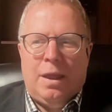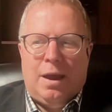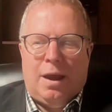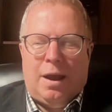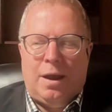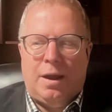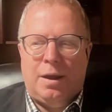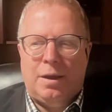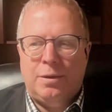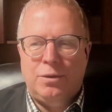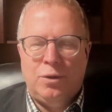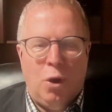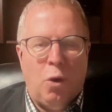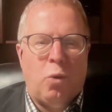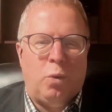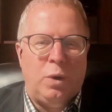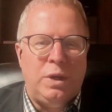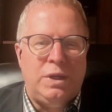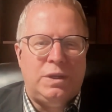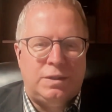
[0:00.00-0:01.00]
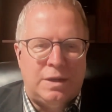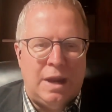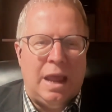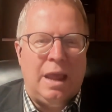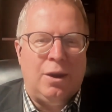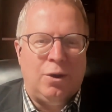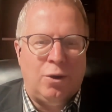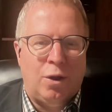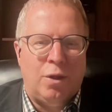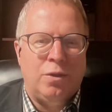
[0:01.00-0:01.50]
Uh, no, we
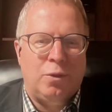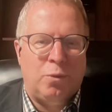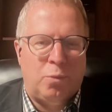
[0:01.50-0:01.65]
stand on the